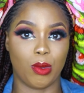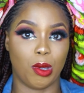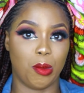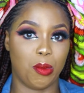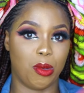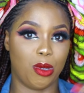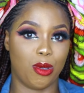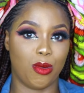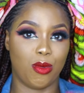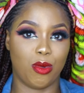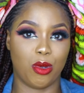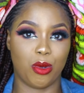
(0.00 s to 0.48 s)
We're
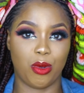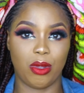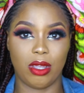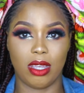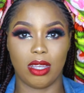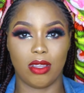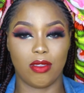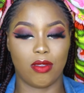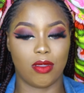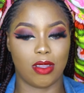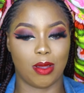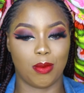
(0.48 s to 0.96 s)
being real
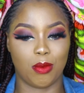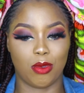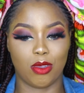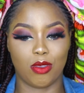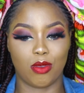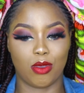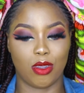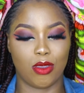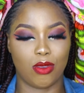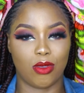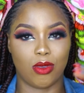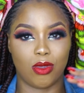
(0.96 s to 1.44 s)
here, so I'm
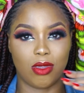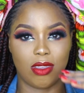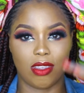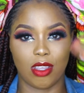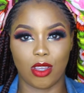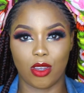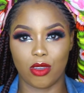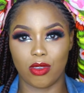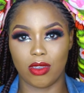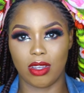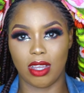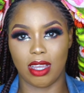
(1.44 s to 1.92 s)
just going to
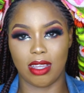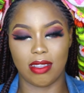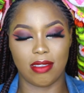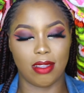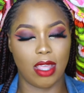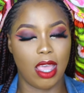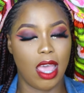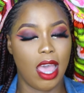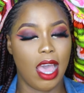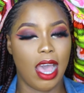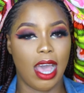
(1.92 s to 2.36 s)
tell you guys.